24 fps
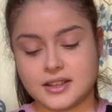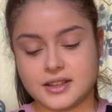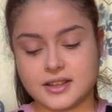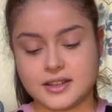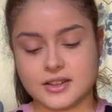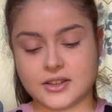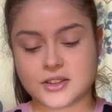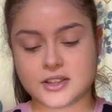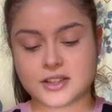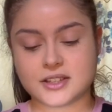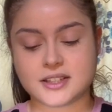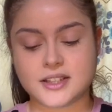
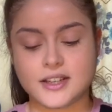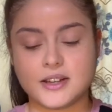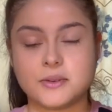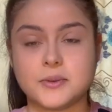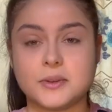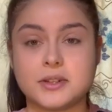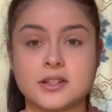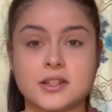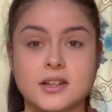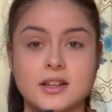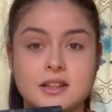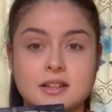And you can tell
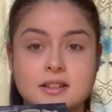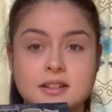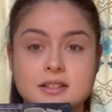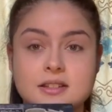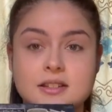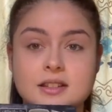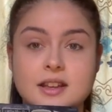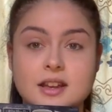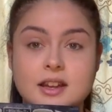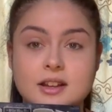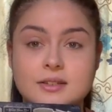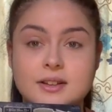which
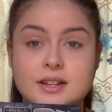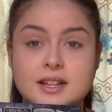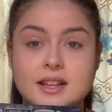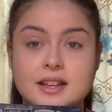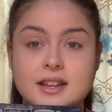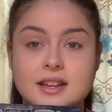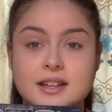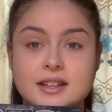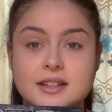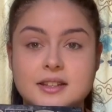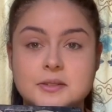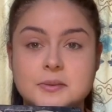colours that I really
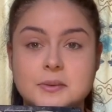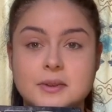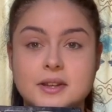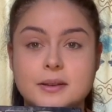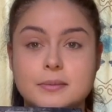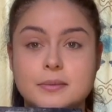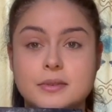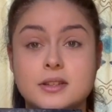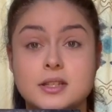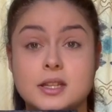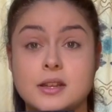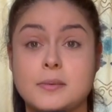like as well
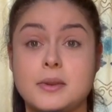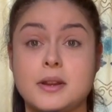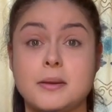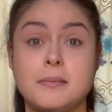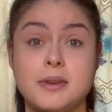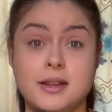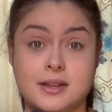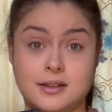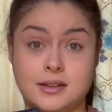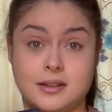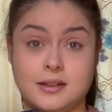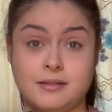because I made a
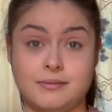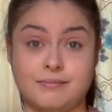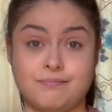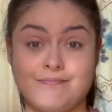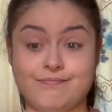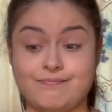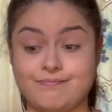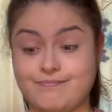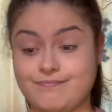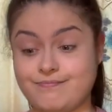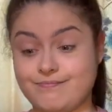mess of them.